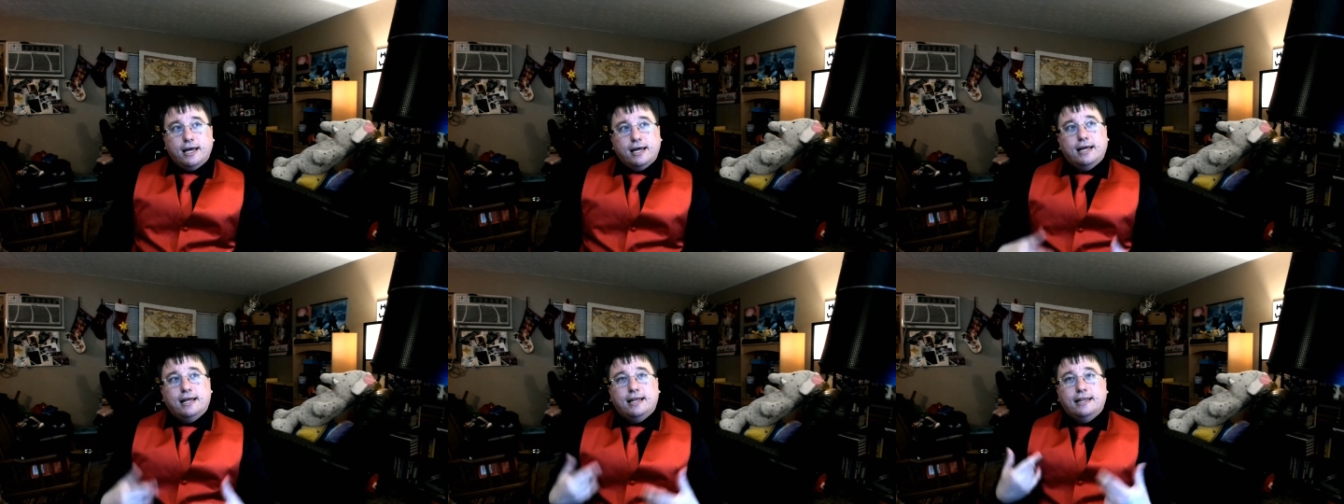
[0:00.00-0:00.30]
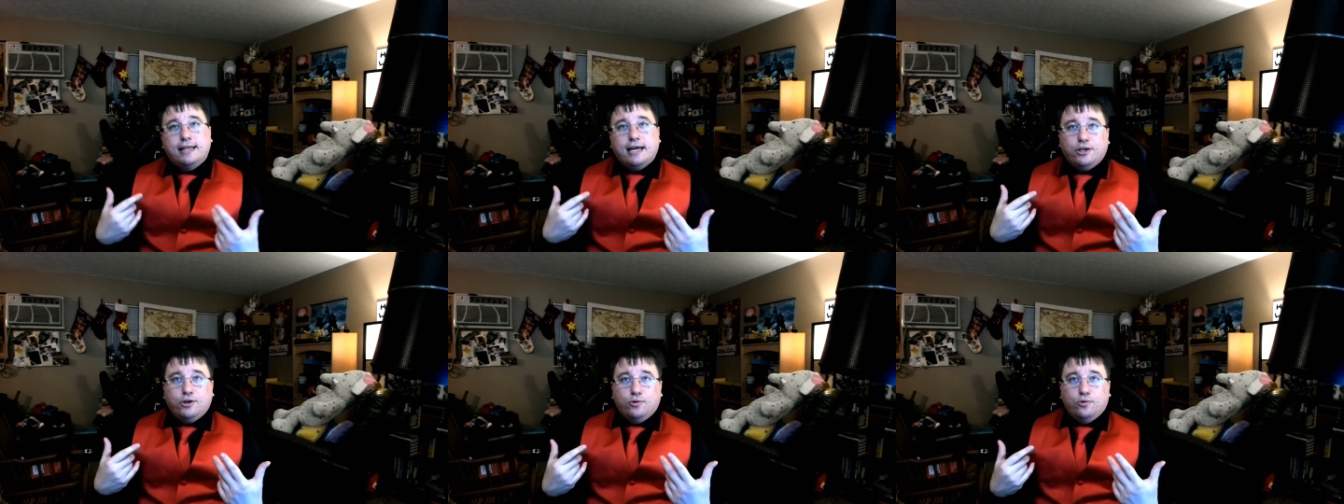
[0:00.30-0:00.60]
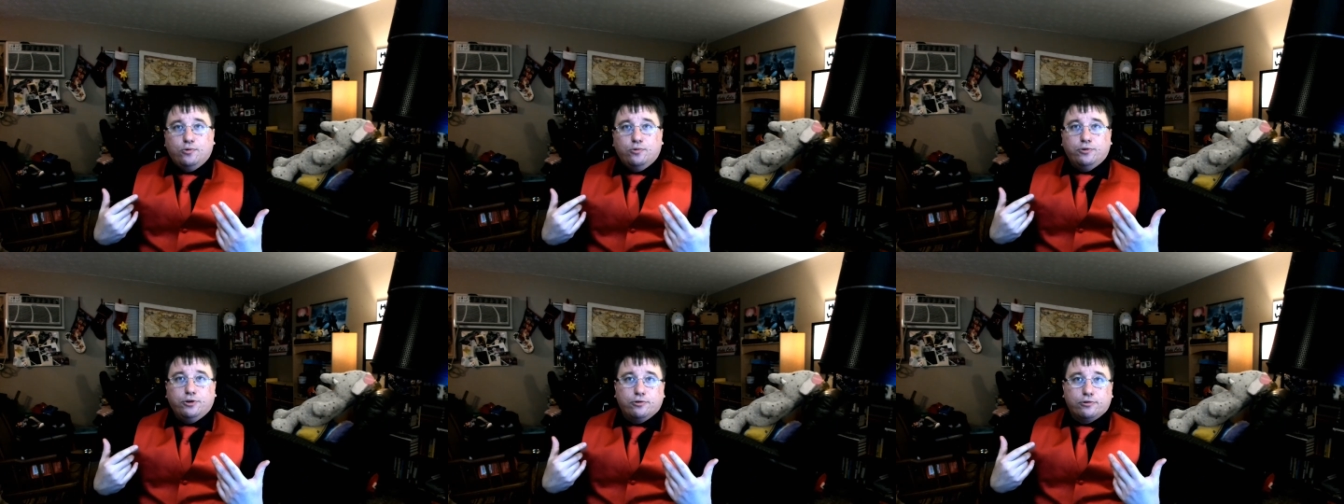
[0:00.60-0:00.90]
that
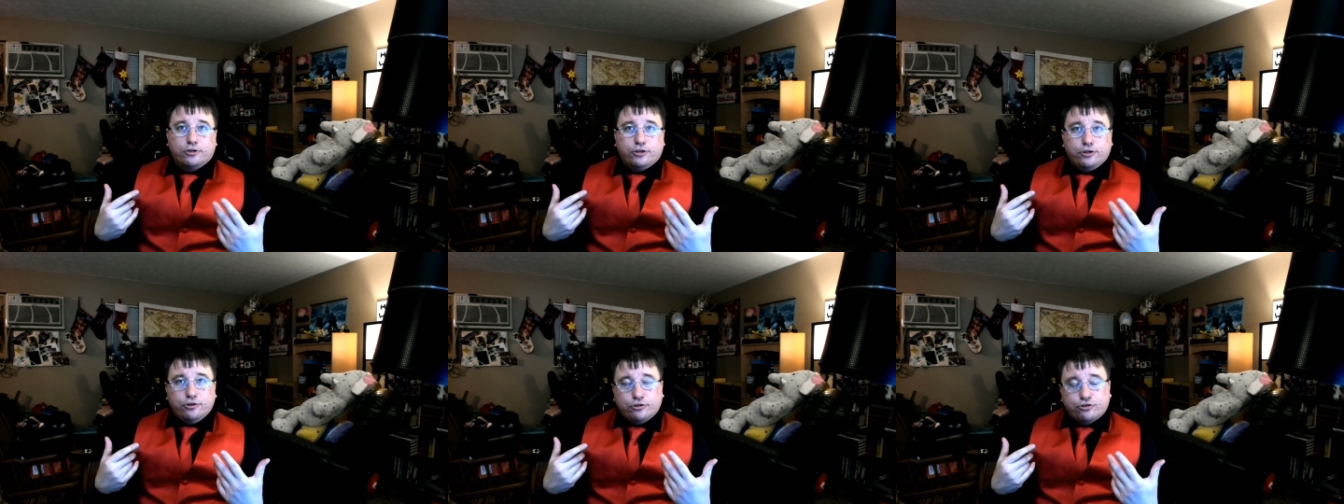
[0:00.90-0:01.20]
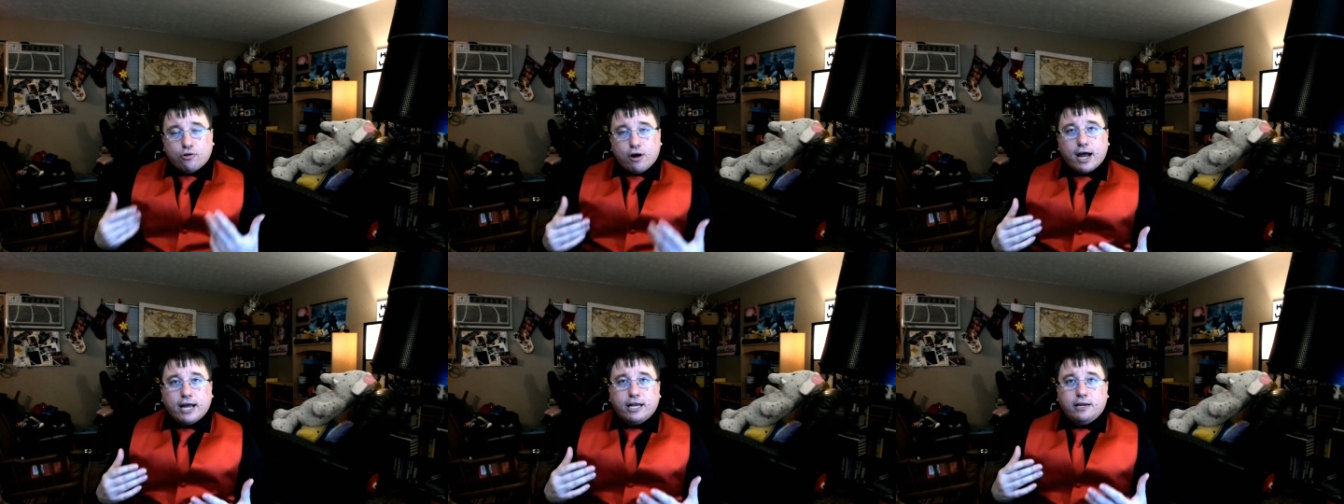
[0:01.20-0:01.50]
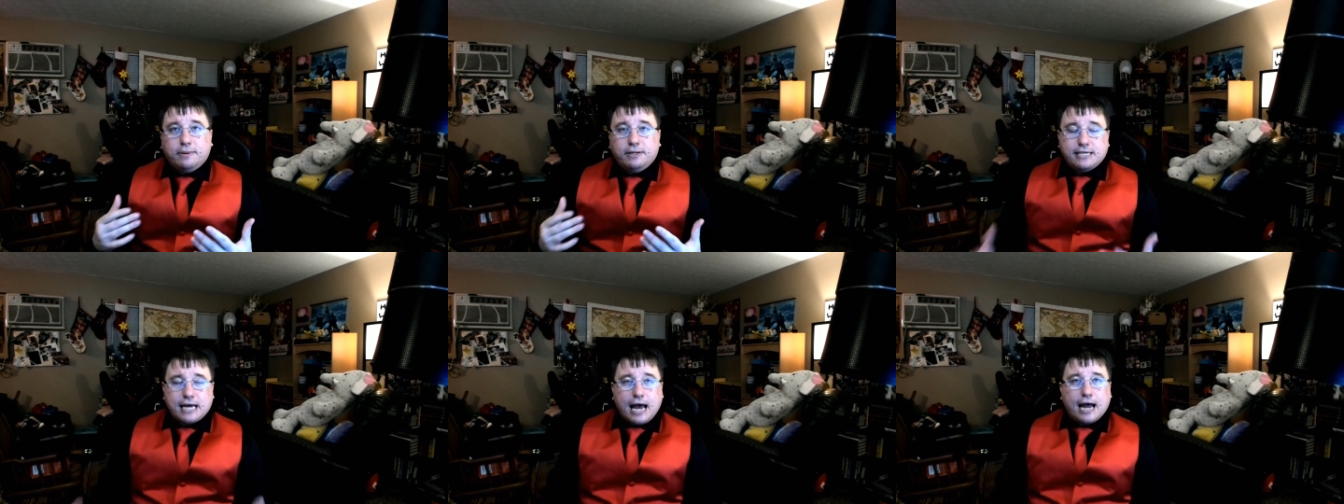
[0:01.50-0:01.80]
you're trying to be
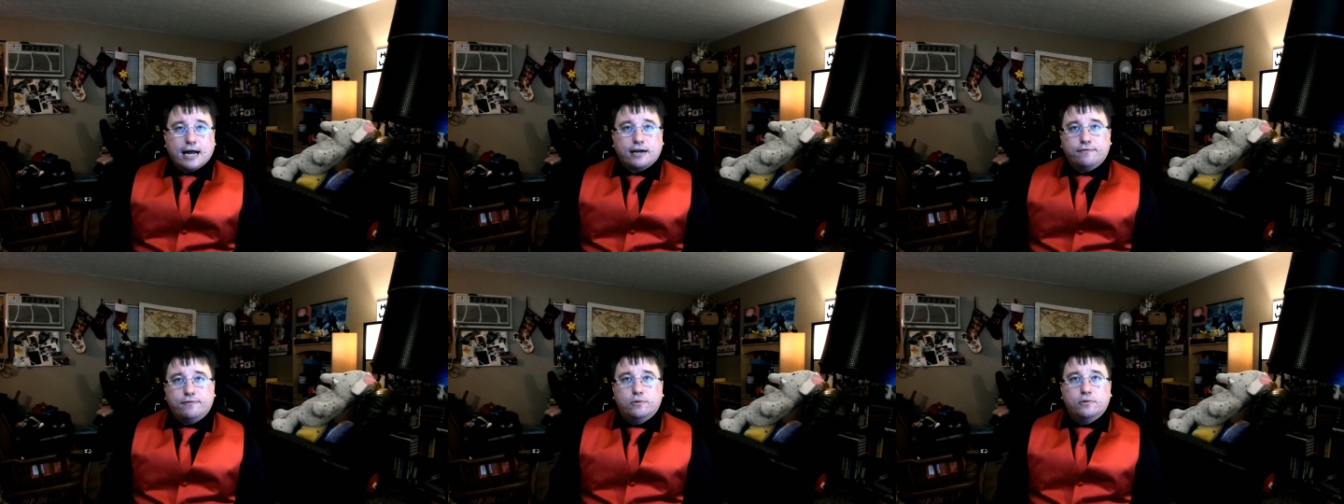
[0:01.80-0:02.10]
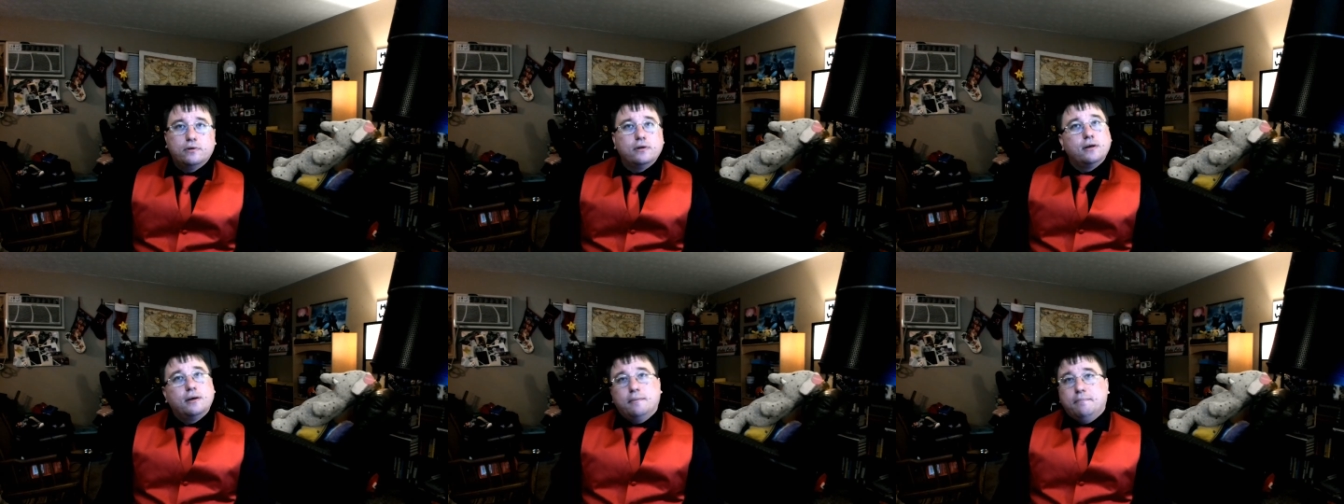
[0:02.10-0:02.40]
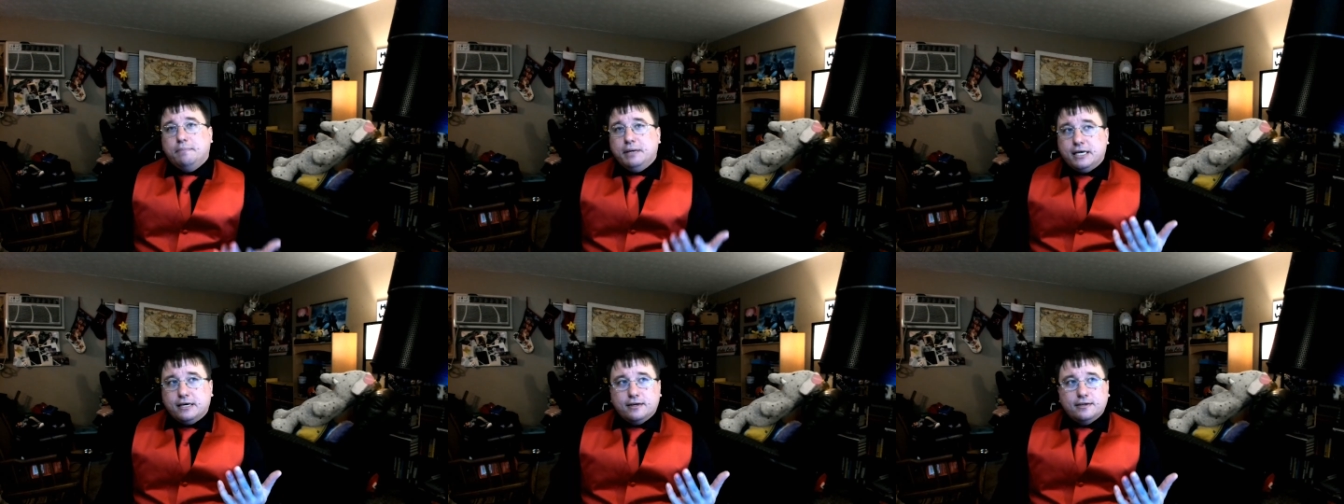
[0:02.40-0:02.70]
tactful,
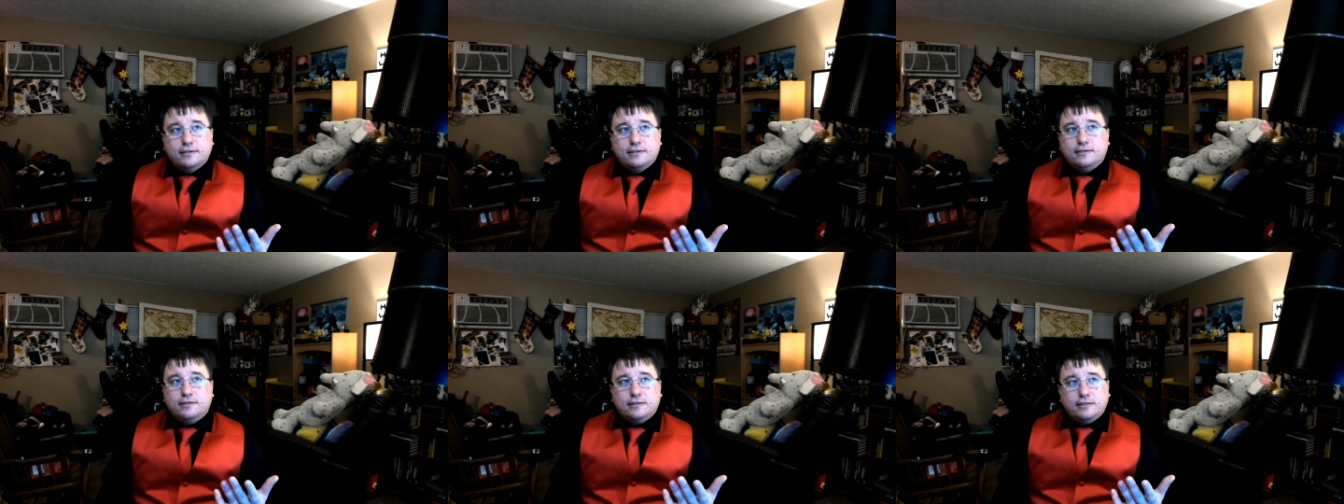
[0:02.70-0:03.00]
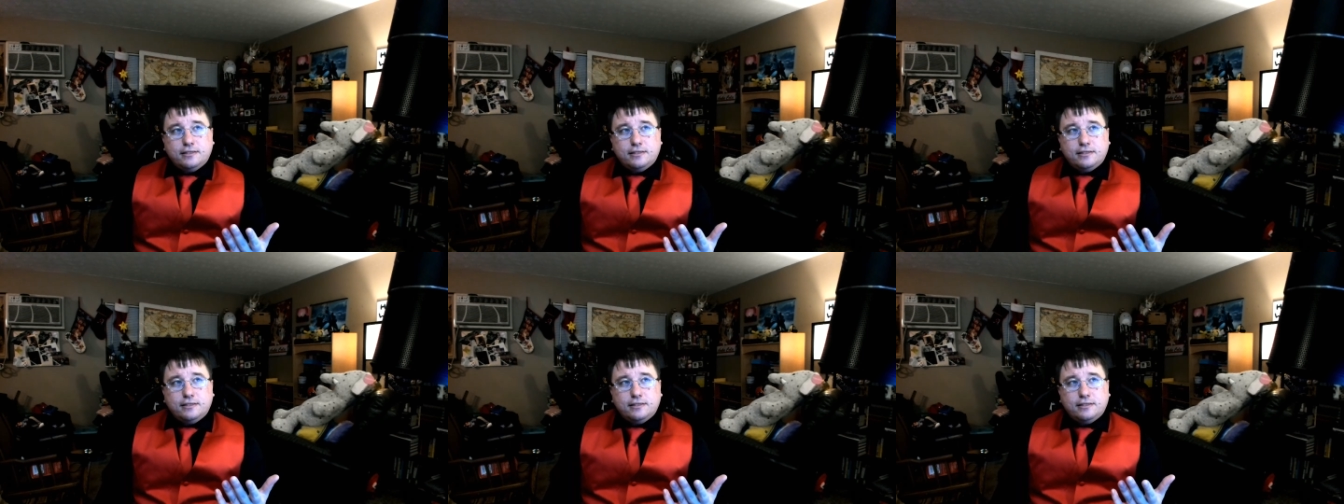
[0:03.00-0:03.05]
because